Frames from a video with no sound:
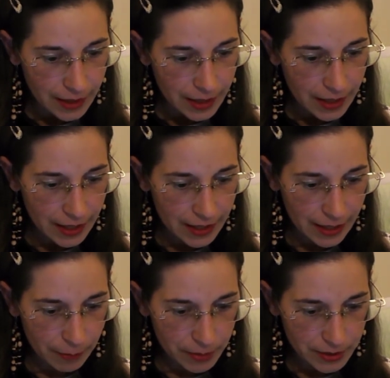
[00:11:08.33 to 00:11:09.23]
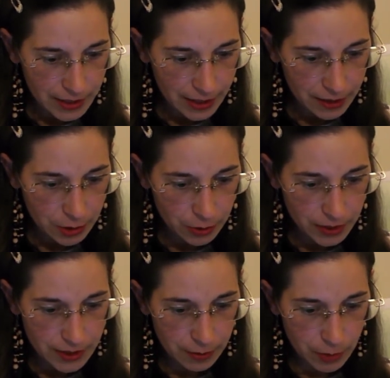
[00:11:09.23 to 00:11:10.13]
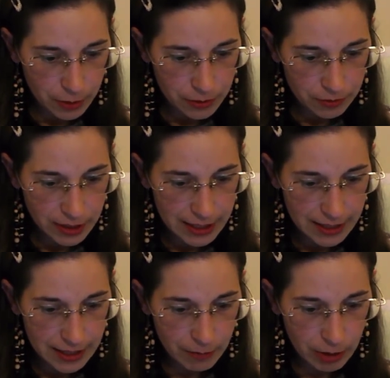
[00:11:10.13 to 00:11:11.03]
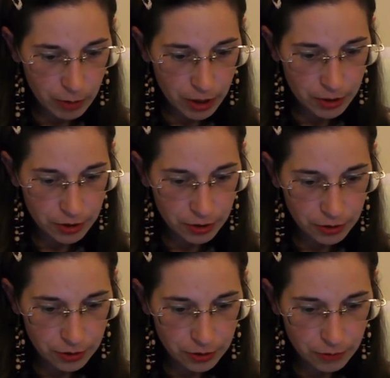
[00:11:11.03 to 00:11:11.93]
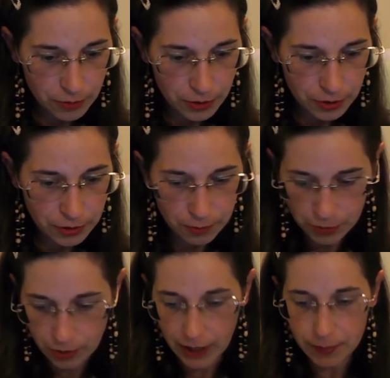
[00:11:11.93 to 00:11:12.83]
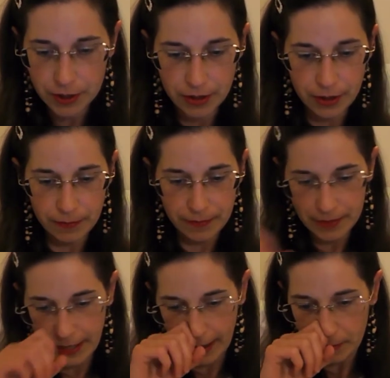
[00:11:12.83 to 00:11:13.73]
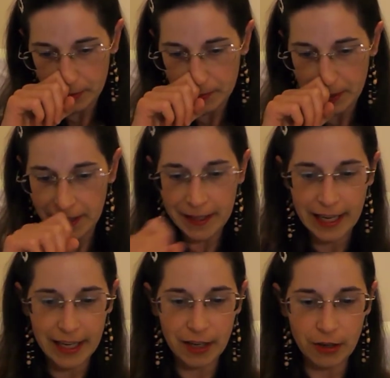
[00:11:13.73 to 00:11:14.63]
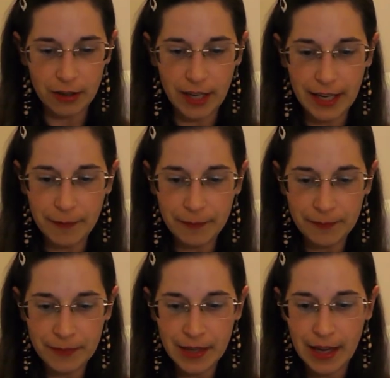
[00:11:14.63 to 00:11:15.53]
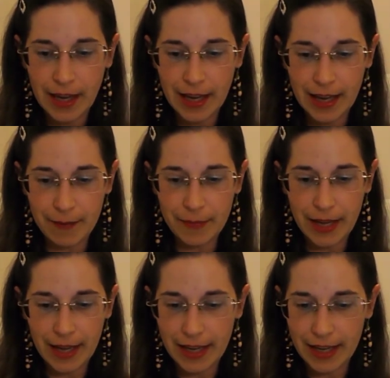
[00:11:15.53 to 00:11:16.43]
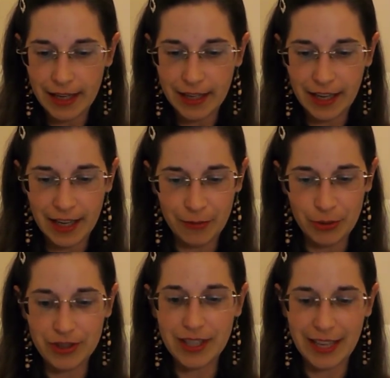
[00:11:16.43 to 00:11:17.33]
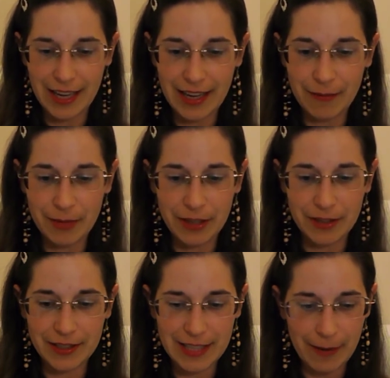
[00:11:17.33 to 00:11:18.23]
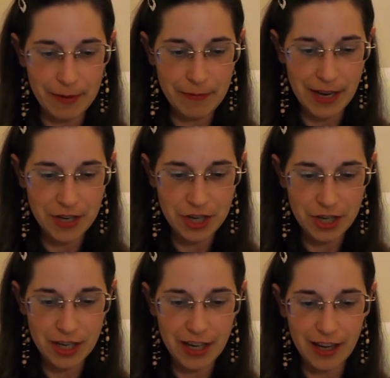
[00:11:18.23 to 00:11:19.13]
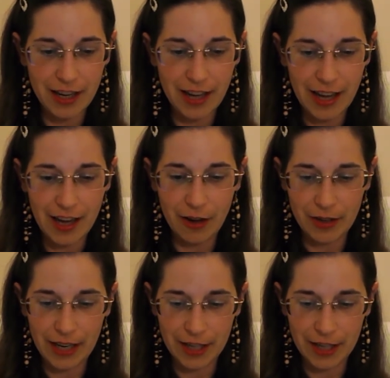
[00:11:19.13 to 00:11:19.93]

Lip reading: And number six, who is the most recent Slimming World YouTuber you subscribe to? That would be Nikki Connolly. And it was, again, because Debbie mentioned her on her